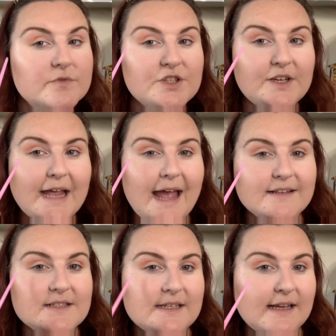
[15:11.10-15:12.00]
can
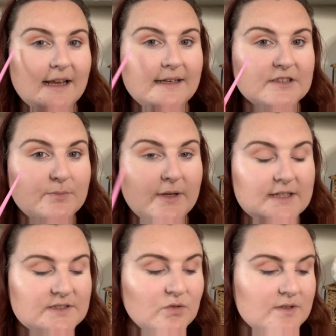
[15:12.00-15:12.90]
see it a little bit. It's
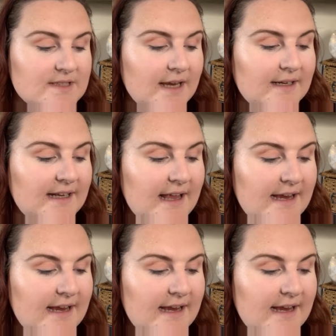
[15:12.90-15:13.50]
not exactly a